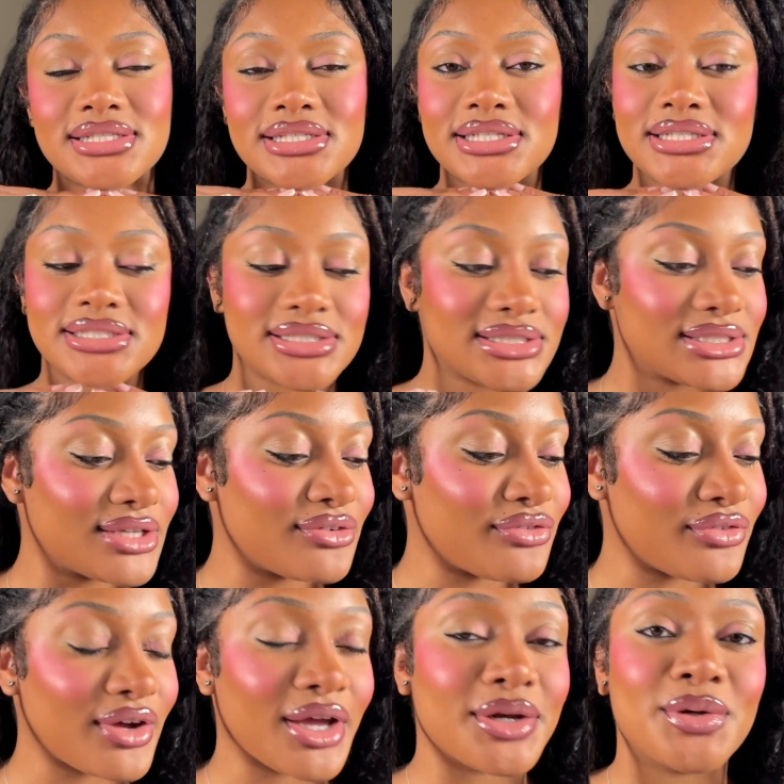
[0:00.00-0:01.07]
is the
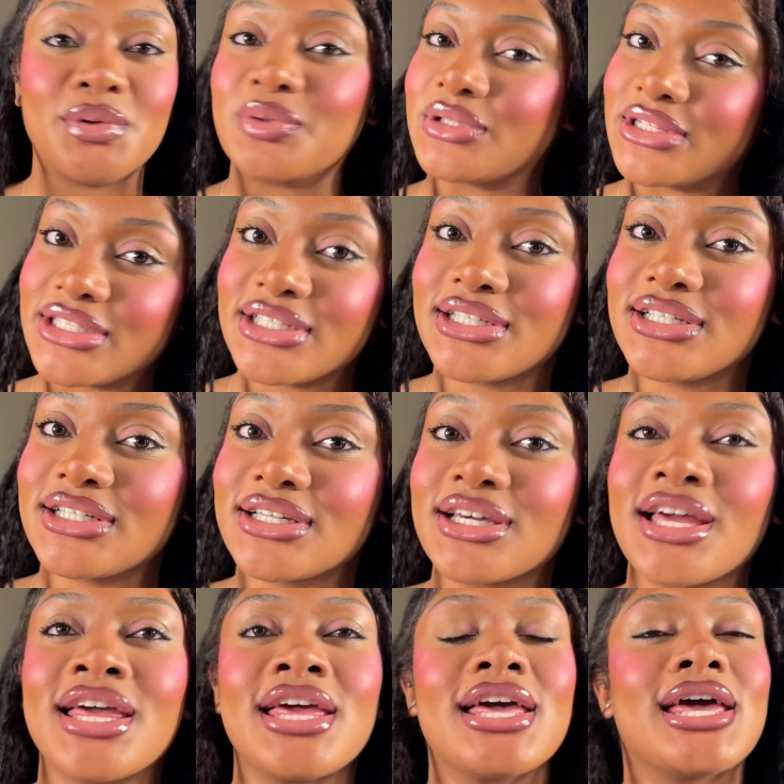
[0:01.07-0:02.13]
final look.
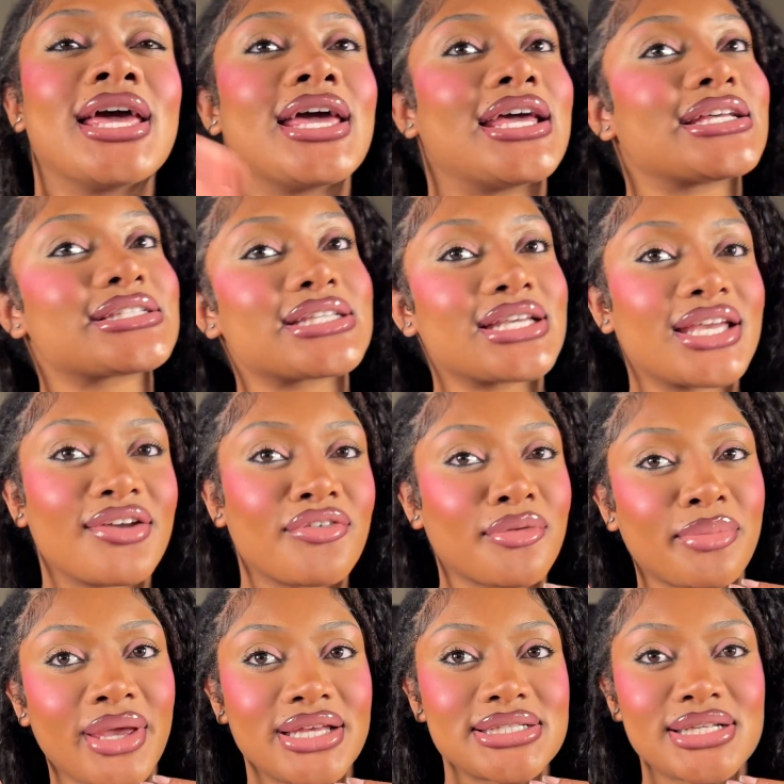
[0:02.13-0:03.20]
Is it giving
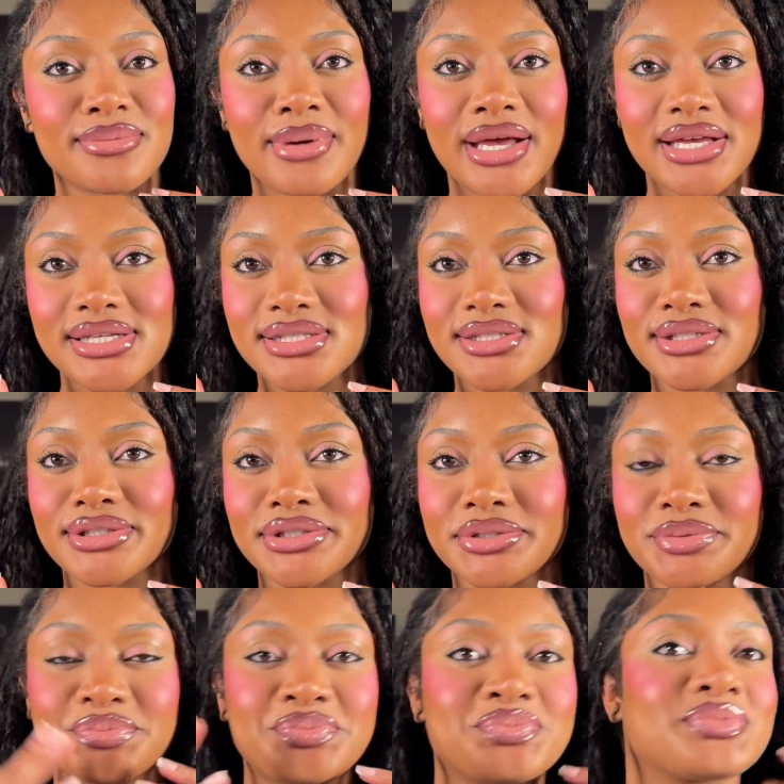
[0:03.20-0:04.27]
Painted by Esther?
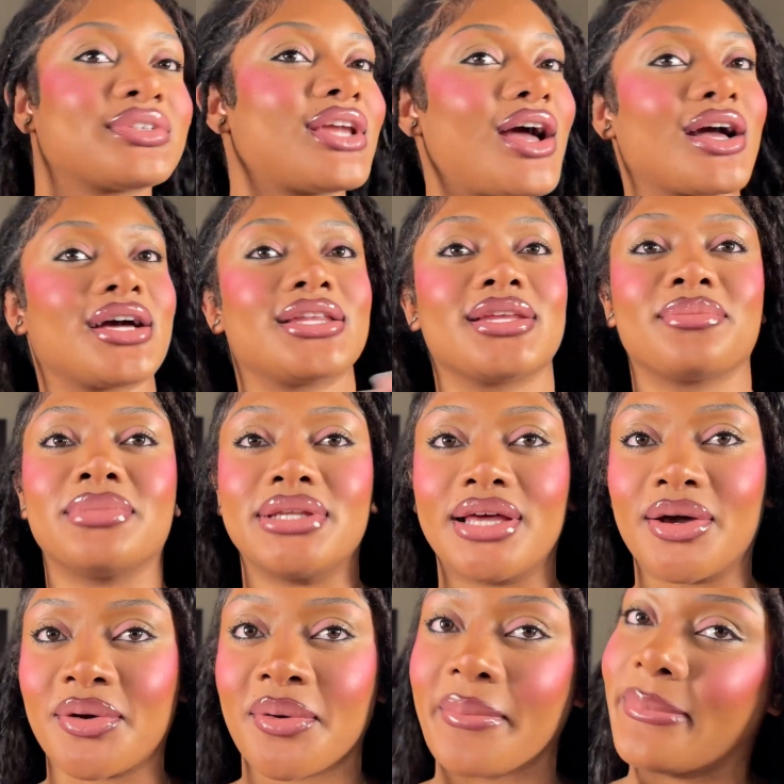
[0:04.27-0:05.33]
Y'all can let me
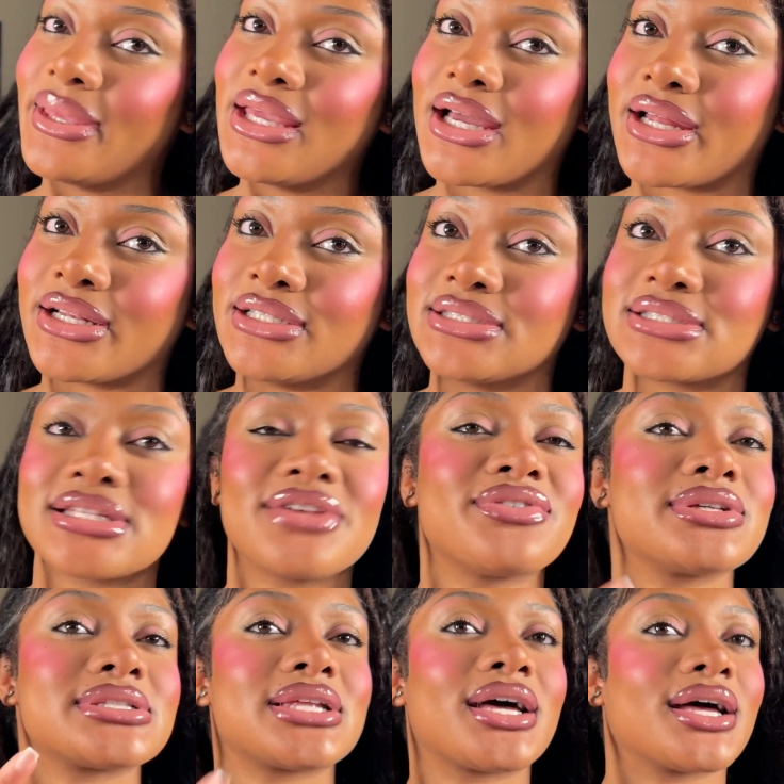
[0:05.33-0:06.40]
know. Be honest. If
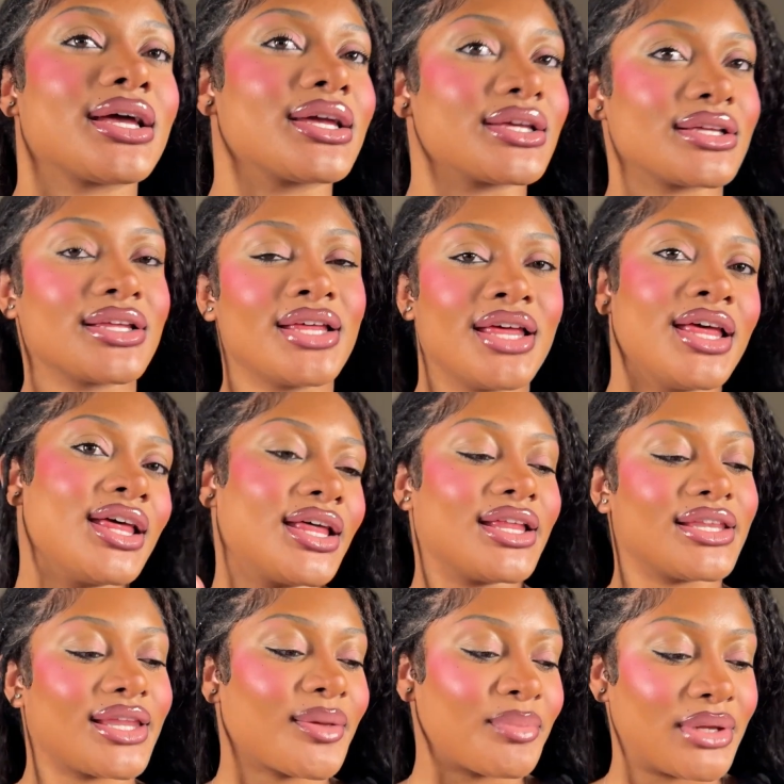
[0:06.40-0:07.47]
it's not,
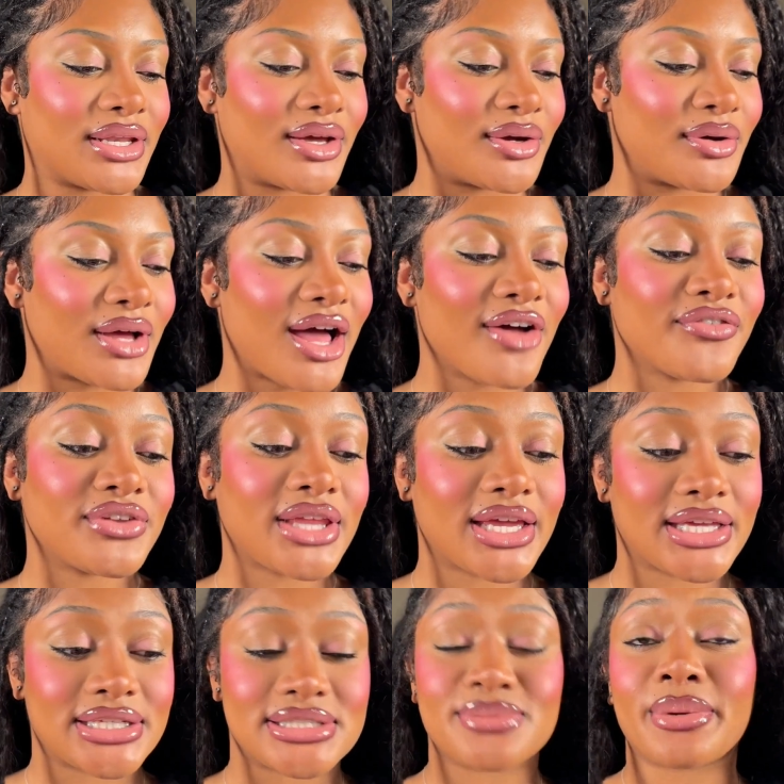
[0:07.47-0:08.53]
let me know. I feel like
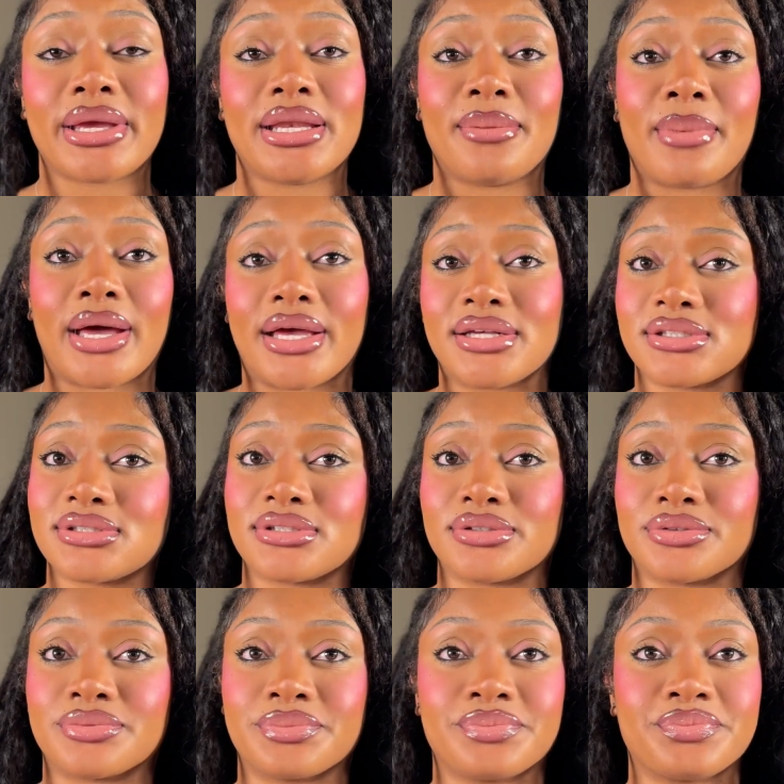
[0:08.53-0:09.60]
it's Painted by Esther.